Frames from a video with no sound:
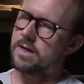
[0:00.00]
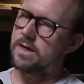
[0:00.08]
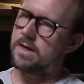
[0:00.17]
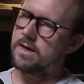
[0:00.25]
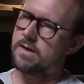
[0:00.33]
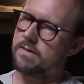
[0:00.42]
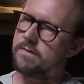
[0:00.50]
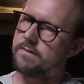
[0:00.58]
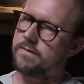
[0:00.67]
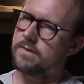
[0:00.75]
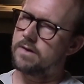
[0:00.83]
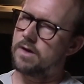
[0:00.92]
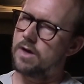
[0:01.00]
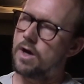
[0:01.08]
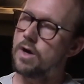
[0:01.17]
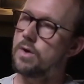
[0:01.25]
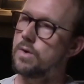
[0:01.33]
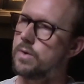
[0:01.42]
Of
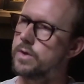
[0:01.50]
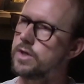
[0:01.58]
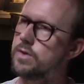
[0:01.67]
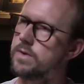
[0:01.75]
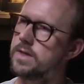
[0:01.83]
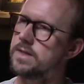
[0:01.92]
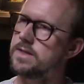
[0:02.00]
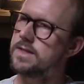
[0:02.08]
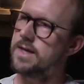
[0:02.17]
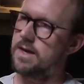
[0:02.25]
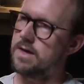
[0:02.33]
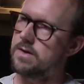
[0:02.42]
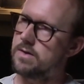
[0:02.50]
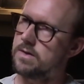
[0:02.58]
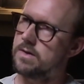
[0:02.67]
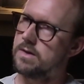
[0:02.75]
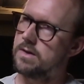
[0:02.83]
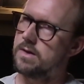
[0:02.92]
oh, you can
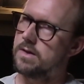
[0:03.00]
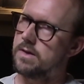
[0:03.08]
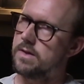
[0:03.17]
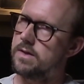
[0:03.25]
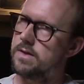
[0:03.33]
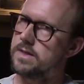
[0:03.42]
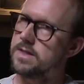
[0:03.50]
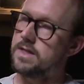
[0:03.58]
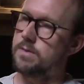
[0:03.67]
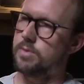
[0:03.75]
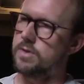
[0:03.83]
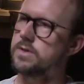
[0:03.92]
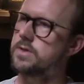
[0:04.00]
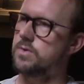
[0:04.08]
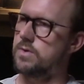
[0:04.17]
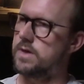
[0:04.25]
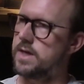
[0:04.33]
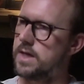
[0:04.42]
tell the deeper
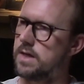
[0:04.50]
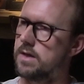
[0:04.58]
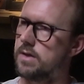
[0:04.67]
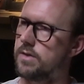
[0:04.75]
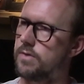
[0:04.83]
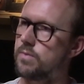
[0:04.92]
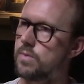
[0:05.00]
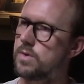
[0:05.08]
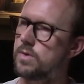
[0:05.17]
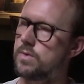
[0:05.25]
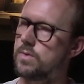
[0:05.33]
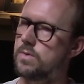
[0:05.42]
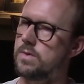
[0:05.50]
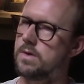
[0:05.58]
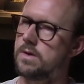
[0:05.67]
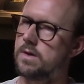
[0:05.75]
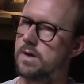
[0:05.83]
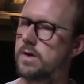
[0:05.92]
story through
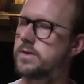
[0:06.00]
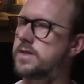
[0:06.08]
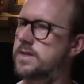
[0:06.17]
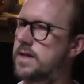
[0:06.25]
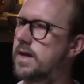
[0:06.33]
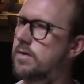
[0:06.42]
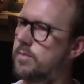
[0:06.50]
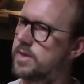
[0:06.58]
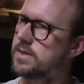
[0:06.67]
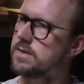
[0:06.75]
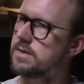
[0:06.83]
artistic elements,